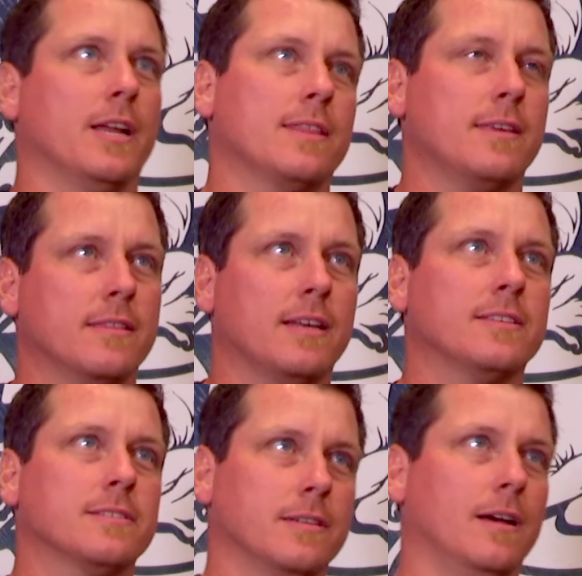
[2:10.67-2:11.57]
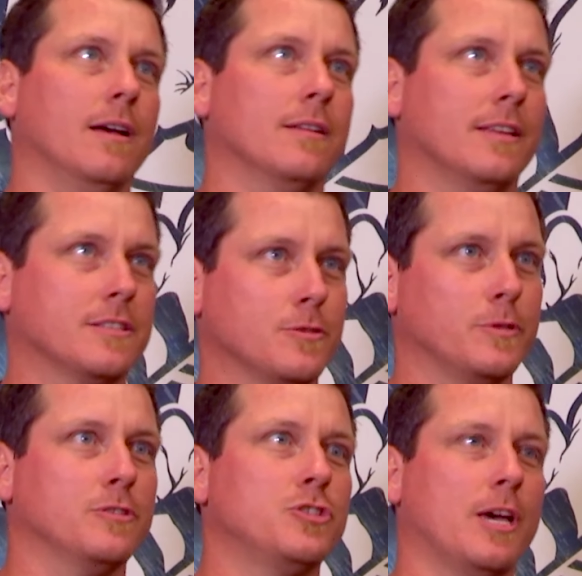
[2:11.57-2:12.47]
I think that's the
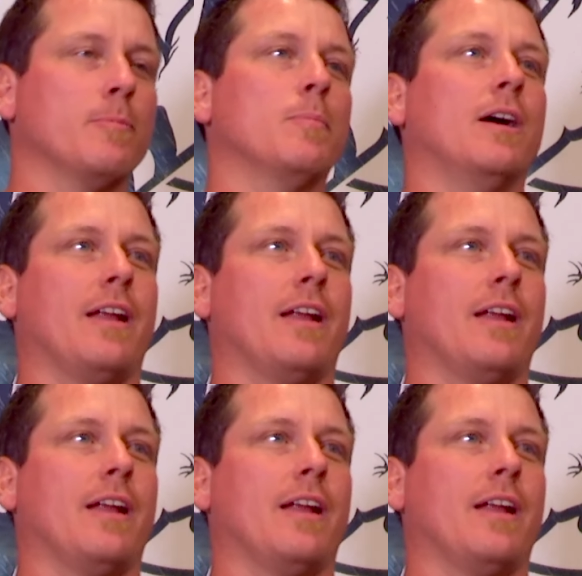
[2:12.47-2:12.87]
real gem about